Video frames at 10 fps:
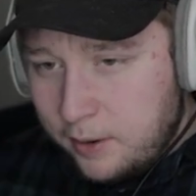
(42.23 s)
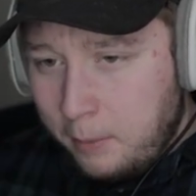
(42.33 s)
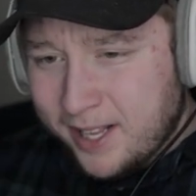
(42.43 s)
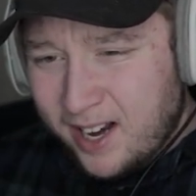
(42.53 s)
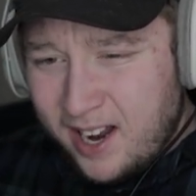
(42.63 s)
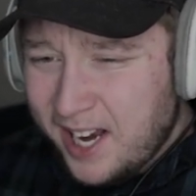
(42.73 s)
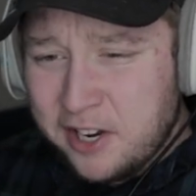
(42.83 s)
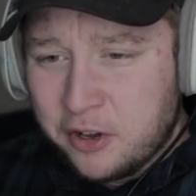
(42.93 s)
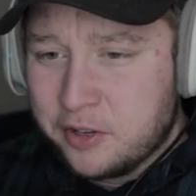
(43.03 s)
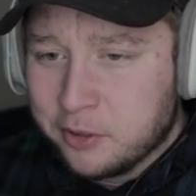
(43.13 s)
Mike, I
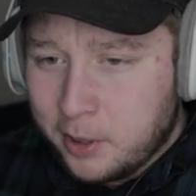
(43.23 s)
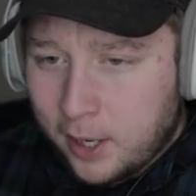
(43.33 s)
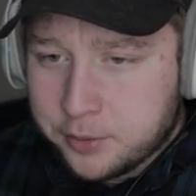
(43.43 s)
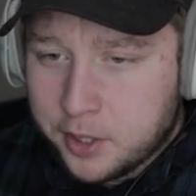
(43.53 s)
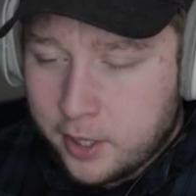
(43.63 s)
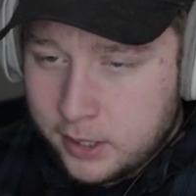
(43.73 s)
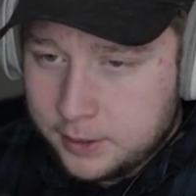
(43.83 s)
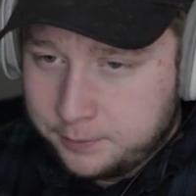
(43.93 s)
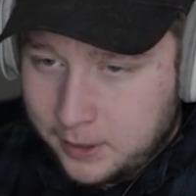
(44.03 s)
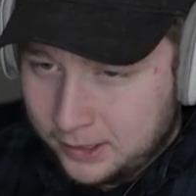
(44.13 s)
didn't know you until Black Ops 3, right?
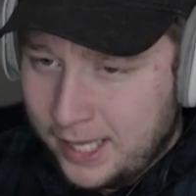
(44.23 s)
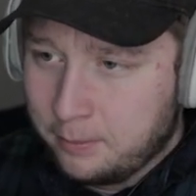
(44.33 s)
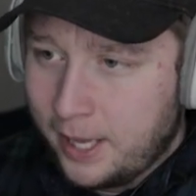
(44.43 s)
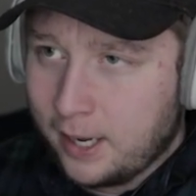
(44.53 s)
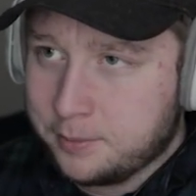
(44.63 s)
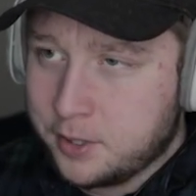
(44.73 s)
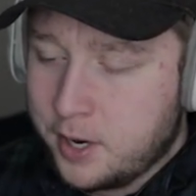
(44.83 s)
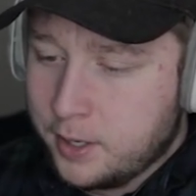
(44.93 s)
Like late Black Ops 3.